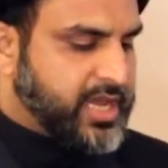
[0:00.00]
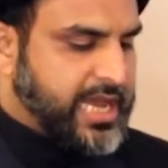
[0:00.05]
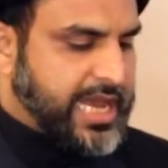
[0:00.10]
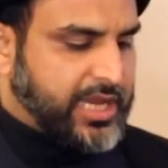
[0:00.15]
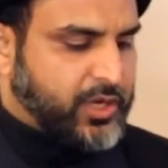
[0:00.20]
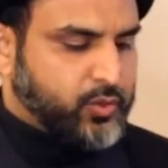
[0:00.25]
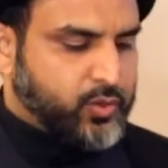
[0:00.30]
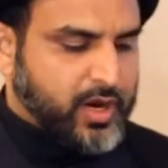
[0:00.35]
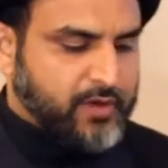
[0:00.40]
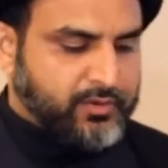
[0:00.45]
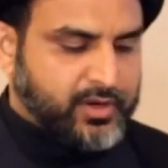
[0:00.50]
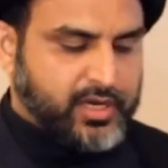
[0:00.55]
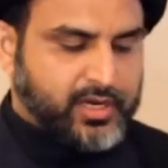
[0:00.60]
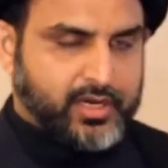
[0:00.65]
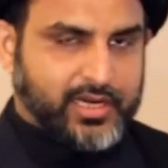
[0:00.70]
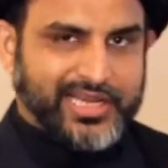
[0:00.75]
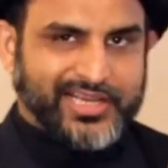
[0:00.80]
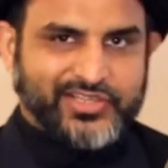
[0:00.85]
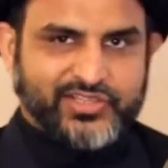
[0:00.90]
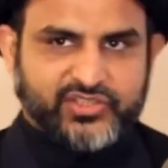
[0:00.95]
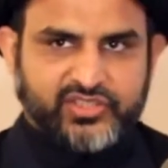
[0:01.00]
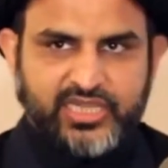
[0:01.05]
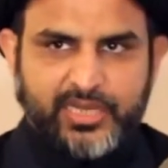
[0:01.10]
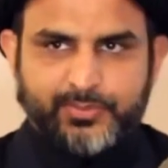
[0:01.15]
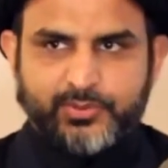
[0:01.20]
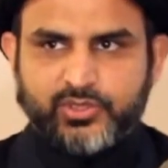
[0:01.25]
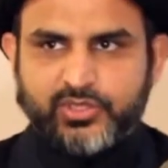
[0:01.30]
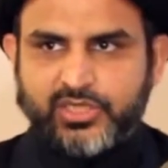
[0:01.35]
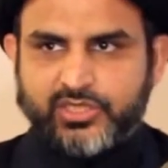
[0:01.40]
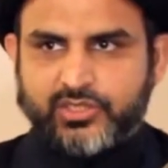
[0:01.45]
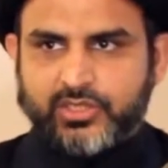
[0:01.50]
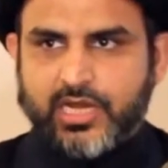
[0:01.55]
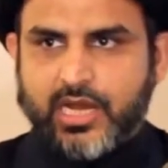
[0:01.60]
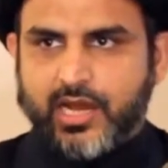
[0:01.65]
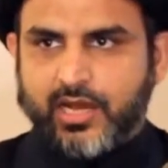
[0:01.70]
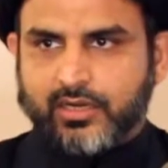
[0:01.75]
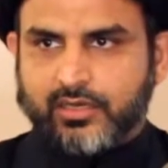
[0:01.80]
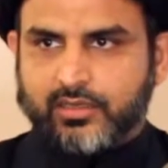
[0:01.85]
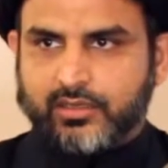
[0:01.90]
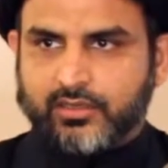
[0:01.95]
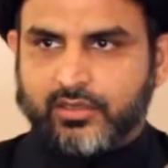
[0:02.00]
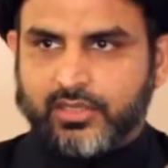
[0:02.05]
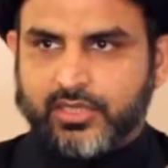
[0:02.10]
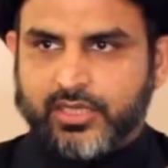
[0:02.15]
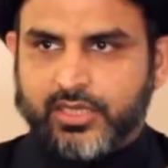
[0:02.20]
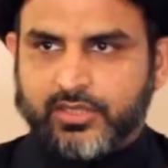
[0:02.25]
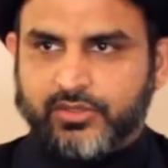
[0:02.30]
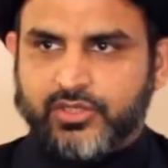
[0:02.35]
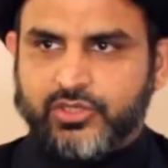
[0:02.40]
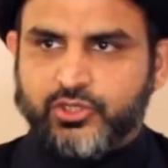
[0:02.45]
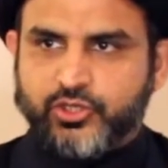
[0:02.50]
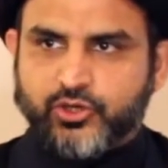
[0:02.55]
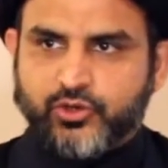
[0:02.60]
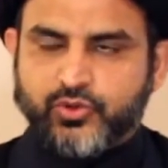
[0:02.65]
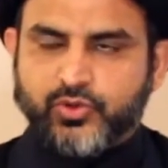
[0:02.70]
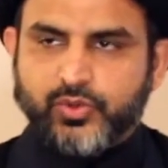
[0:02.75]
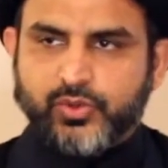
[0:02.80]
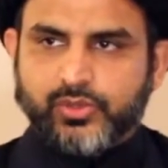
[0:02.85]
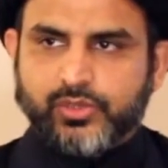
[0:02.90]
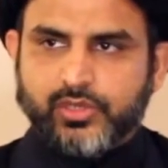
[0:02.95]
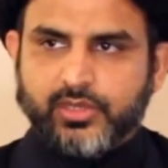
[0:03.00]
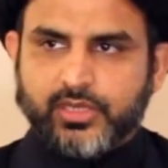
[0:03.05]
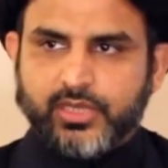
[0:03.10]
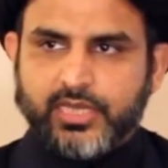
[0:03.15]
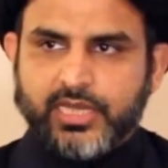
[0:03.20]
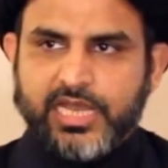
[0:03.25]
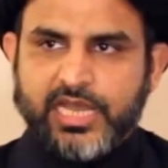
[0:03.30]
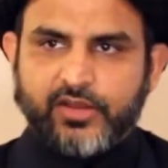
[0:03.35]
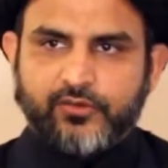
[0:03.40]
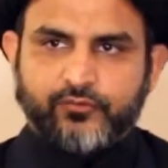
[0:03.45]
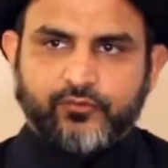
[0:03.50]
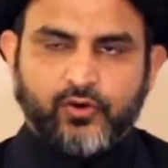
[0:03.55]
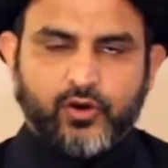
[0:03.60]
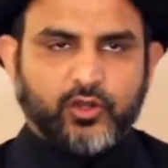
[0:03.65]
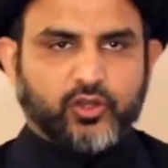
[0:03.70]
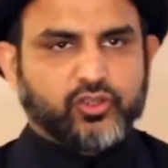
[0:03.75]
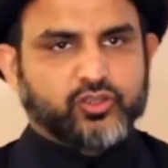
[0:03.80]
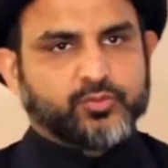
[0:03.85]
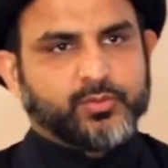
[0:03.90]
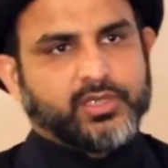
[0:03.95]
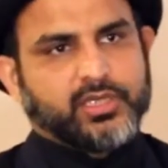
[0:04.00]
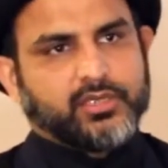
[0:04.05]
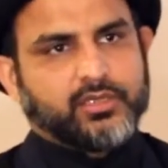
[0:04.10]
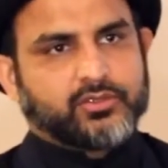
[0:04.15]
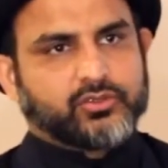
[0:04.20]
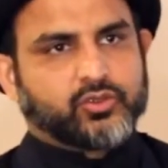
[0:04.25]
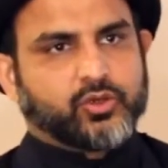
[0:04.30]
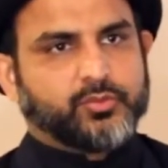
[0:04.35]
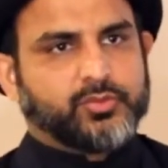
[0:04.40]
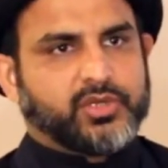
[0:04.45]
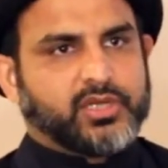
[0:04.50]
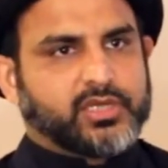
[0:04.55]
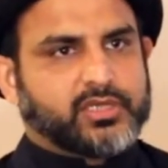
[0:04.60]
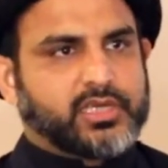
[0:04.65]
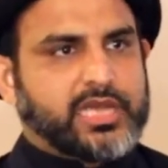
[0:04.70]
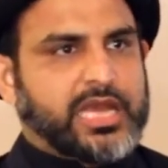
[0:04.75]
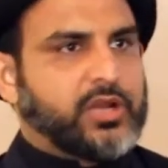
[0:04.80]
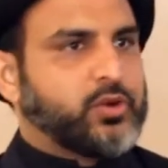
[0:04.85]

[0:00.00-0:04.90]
And whoever accepts this haqq, this truth, and follows me, so be it.